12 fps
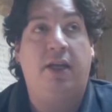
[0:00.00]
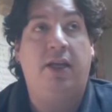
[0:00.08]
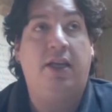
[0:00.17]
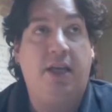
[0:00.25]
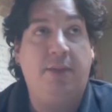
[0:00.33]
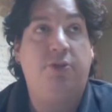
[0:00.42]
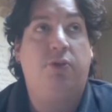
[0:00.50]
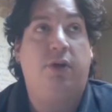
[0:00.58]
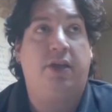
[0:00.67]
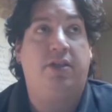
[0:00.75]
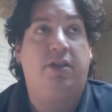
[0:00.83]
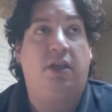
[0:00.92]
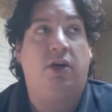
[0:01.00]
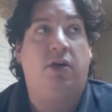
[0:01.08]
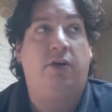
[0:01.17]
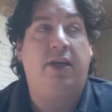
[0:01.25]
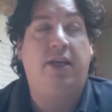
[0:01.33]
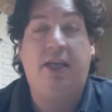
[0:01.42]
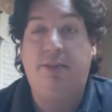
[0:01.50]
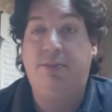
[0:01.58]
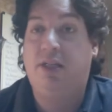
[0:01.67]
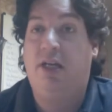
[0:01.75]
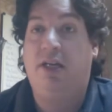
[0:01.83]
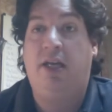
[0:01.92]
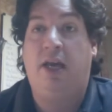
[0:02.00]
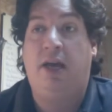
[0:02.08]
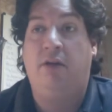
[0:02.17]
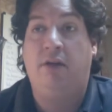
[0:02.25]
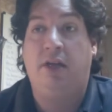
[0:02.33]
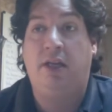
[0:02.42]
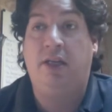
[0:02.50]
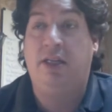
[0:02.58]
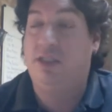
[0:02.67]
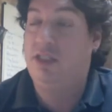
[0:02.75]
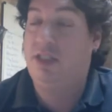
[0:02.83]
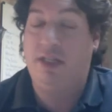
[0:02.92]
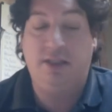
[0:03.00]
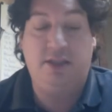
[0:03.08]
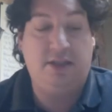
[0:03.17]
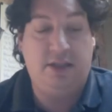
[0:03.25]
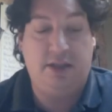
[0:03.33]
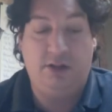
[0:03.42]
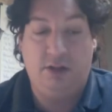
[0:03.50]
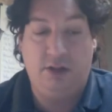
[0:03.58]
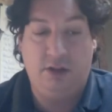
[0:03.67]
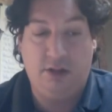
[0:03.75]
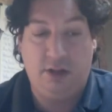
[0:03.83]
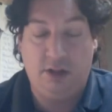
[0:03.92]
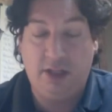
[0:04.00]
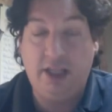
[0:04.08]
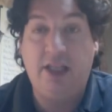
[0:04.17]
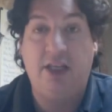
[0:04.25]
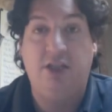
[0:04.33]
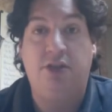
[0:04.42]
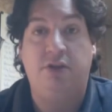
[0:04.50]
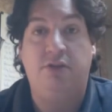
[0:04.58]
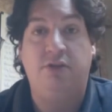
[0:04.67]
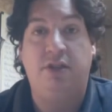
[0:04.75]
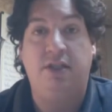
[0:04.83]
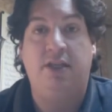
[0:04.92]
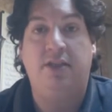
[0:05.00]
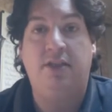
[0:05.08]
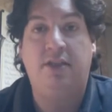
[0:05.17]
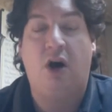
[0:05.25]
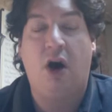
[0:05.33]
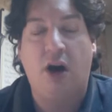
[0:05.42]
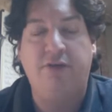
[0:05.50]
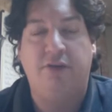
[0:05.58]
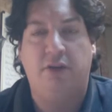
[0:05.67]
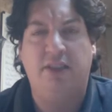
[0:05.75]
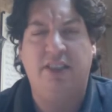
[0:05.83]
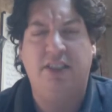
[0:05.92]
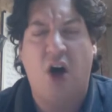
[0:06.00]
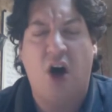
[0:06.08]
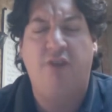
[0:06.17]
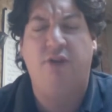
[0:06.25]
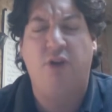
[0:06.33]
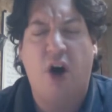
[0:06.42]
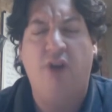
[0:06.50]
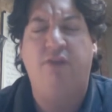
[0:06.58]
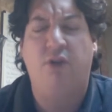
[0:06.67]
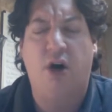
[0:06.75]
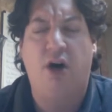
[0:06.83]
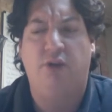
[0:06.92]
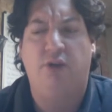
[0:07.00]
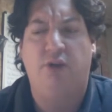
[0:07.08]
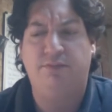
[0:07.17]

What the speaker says: It keeps running slow. It keeps locking out. There are link issues. It's awful. It's awful.